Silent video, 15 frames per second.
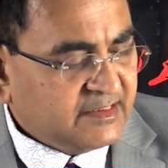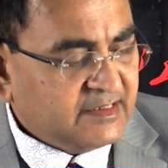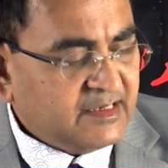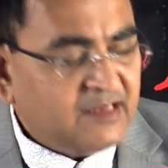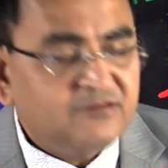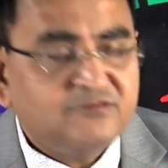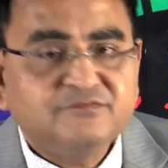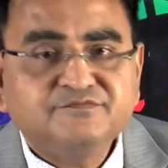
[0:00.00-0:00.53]

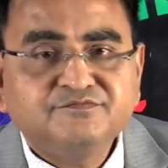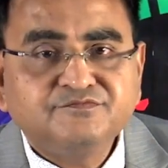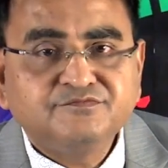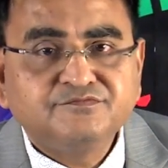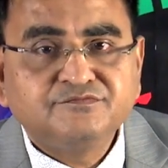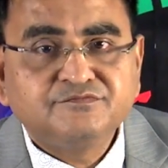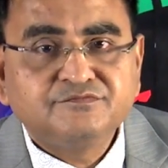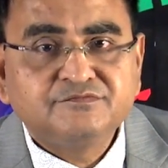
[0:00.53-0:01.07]
Now,
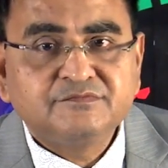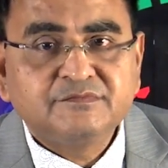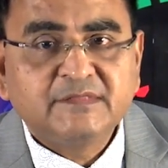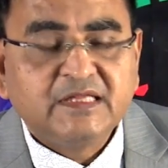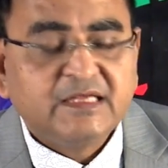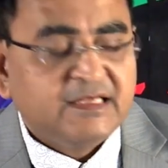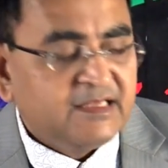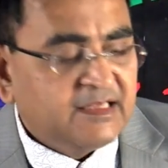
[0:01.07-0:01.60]

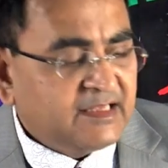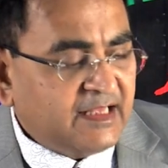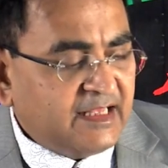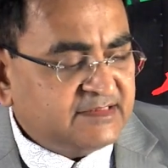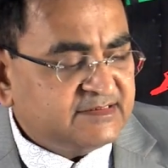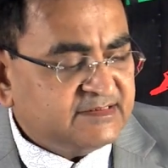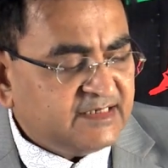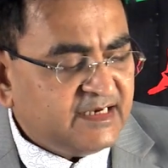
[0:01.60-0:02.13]

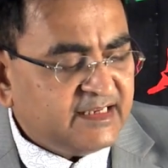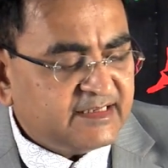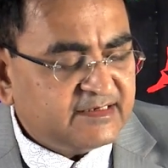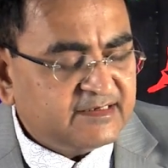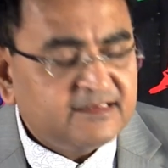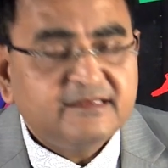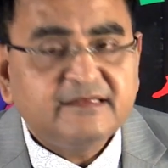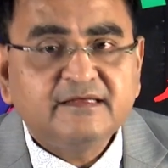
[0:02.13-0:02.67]

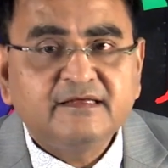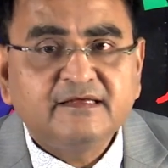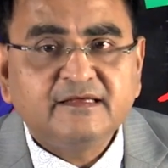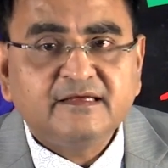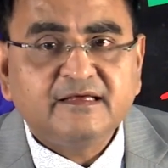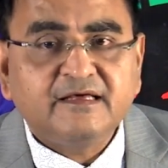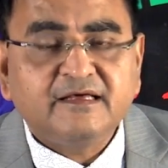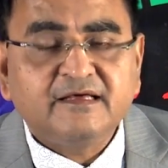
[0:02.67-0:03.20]
acetylene
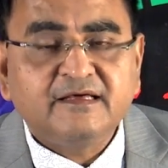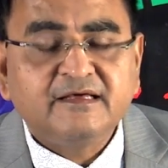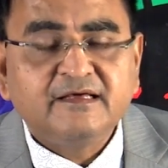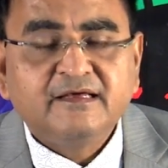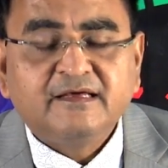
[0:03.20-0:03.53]
uh,